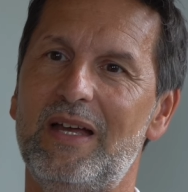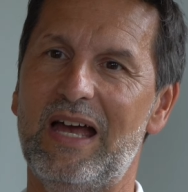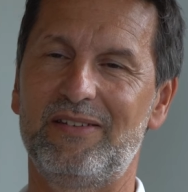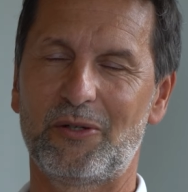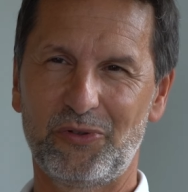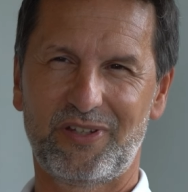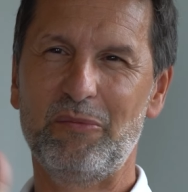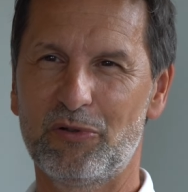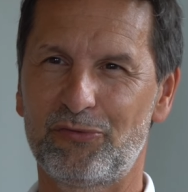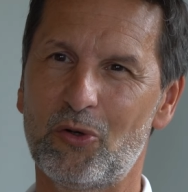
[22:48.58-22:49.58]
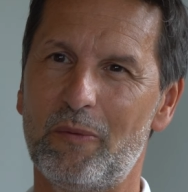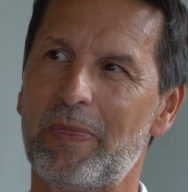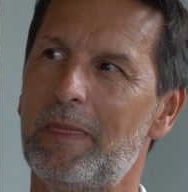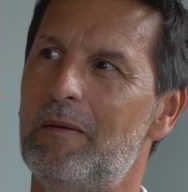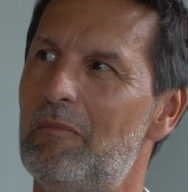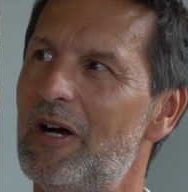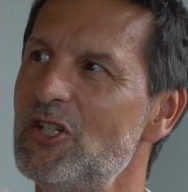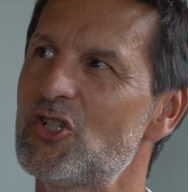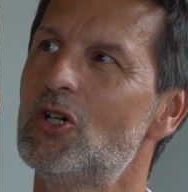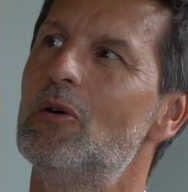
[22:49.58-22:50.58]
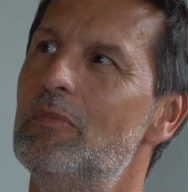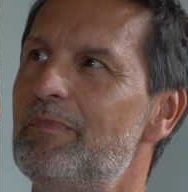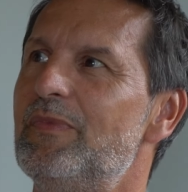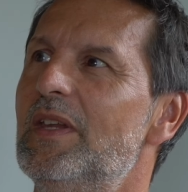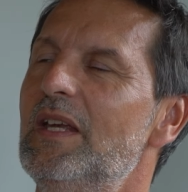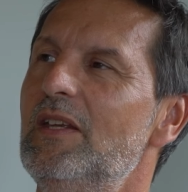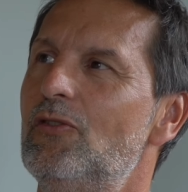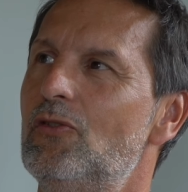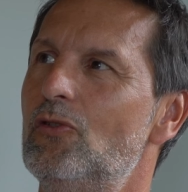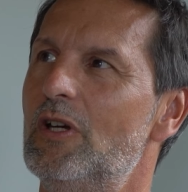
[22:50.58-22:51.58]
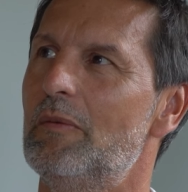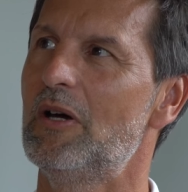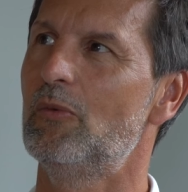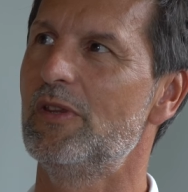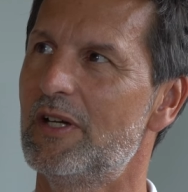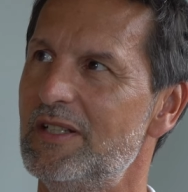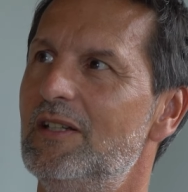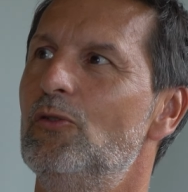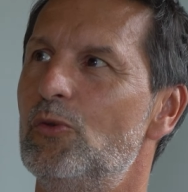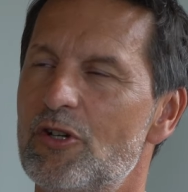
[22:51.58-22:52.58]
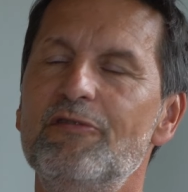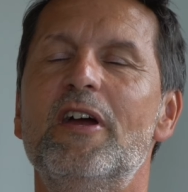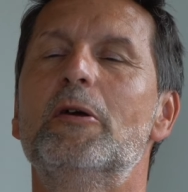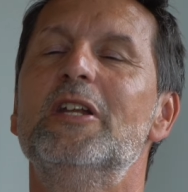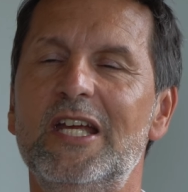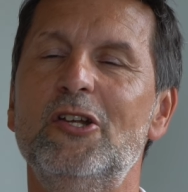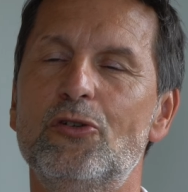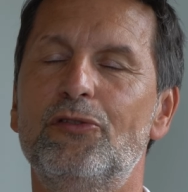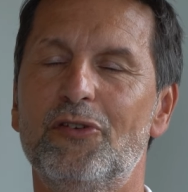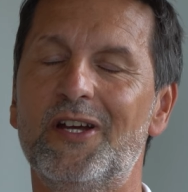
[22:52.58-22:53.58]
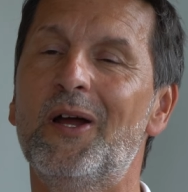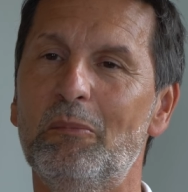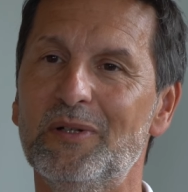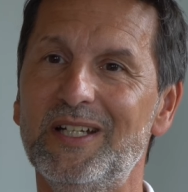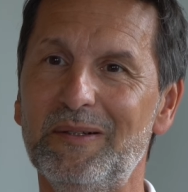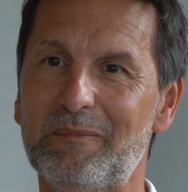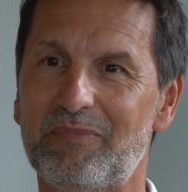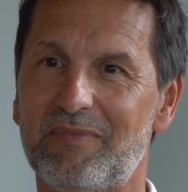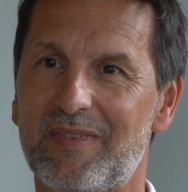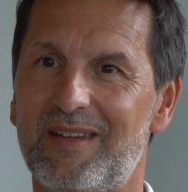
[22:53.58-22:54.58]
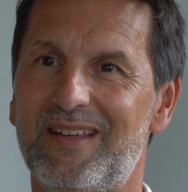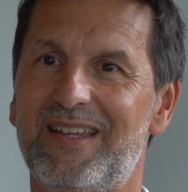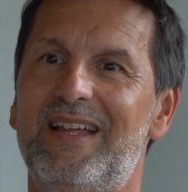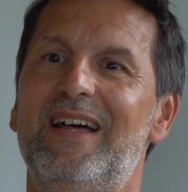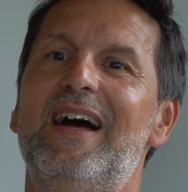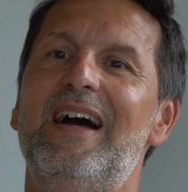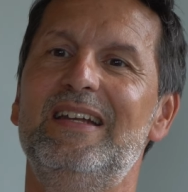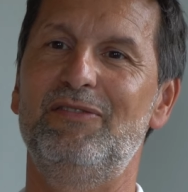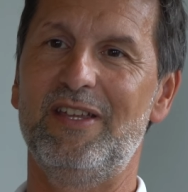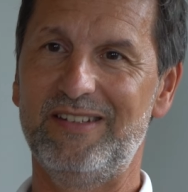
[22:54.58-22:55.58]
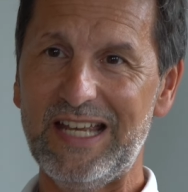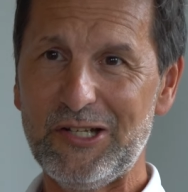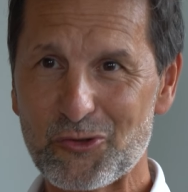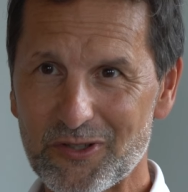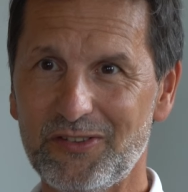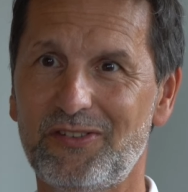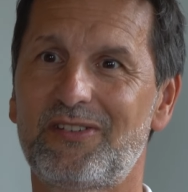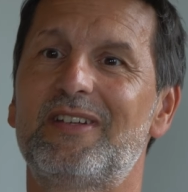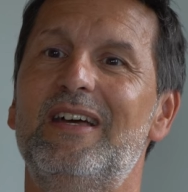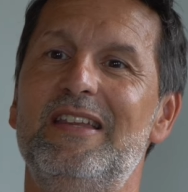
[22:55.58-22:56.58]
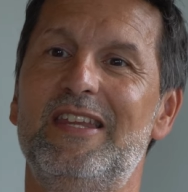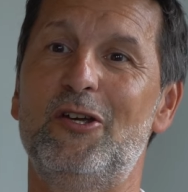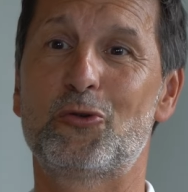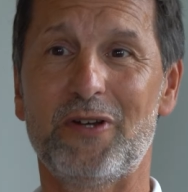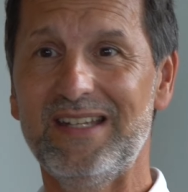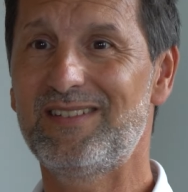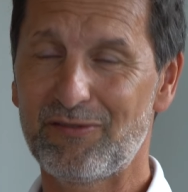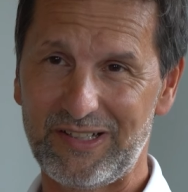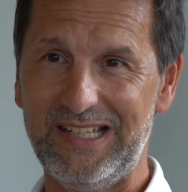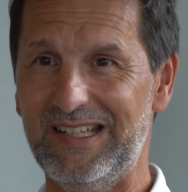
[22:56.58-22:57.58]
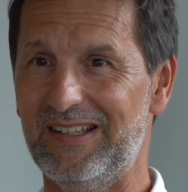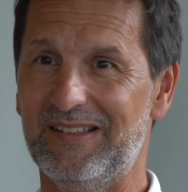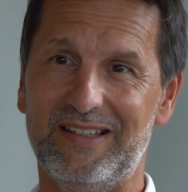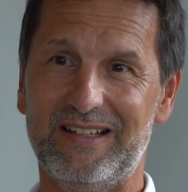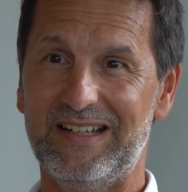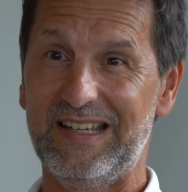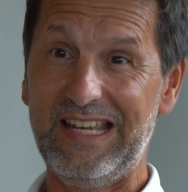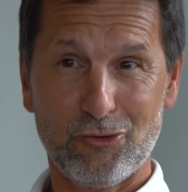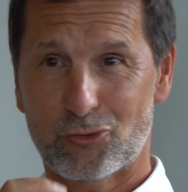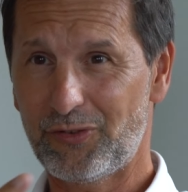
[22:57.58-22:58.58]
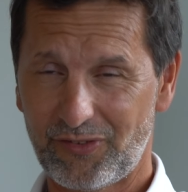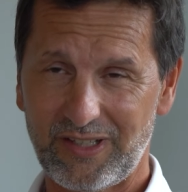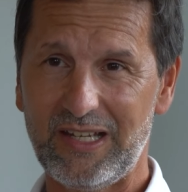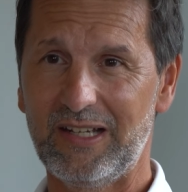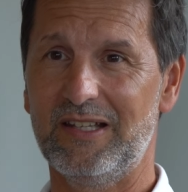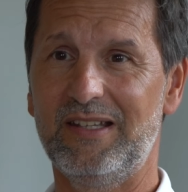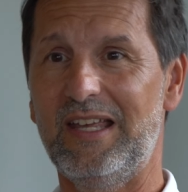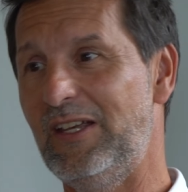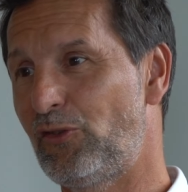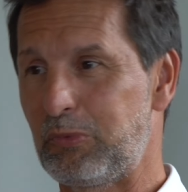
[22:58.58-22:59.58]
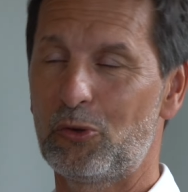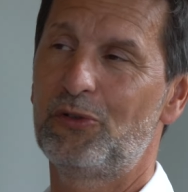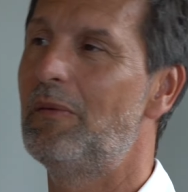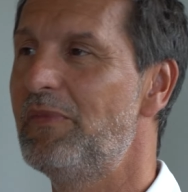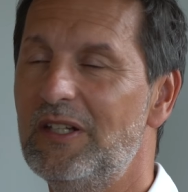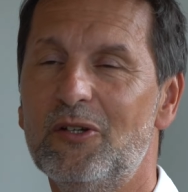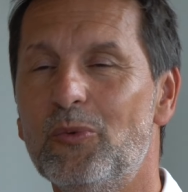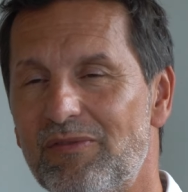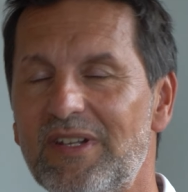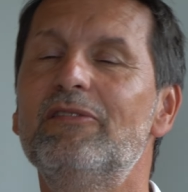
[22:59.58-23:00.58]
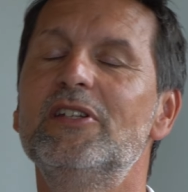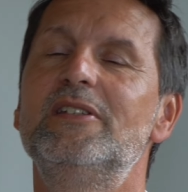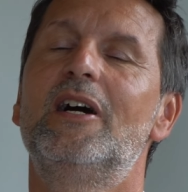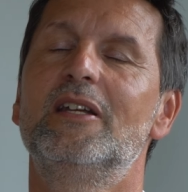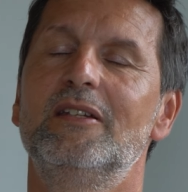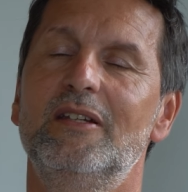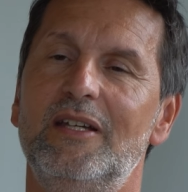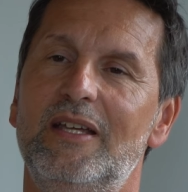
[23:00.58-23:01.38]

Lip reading: as I was saying before, my job is to come out with ideas which are very dangerous for the company. And if they're dangerous and they're creatively interesting and they explore something that we've never done,